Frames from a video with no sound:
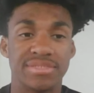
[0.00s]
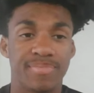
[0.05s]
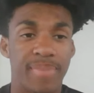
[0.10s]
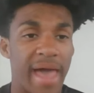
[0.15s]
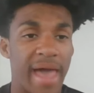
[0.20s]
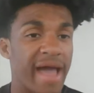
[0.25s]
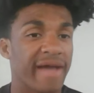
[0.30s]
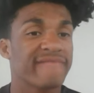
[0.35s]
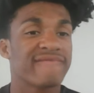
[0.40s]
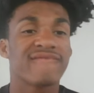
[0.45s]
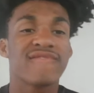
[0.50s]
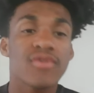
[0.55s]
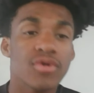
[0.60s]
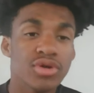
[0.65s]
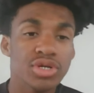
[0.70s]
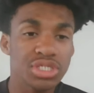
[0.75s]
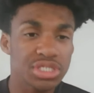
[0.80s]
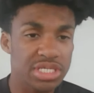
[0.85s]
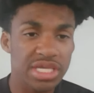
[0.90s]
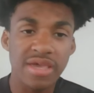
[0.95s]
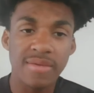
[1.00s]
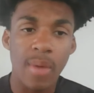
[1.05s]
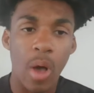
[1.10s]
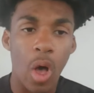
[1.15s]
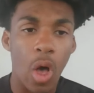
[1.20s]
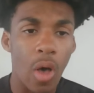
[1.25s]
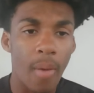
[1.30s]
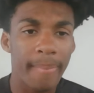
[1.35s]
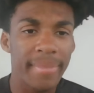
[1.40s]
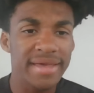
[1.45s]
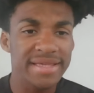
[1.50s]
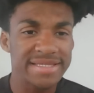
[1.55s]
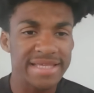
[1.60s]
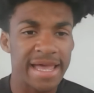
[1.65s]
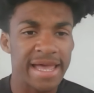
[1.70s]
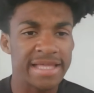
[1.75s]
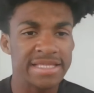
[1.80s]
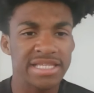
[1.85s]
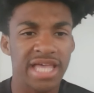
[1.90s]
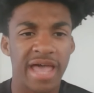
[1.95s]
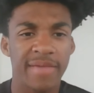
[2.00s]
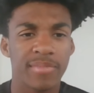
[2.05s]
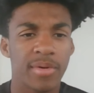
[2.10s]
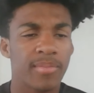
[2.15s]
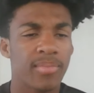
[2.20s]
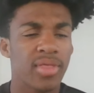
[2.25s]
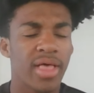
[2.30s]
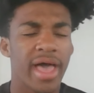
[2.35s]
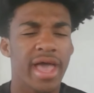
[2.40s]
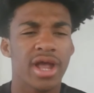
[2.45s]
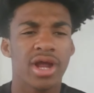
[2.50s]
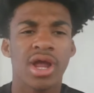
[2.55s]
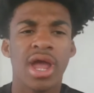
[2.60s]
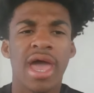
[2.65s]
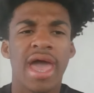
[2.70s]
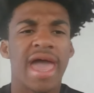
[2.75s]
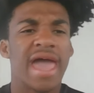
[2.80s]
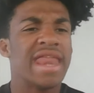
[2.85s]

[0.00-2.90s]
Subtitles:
back. First team all Big Ten type of player,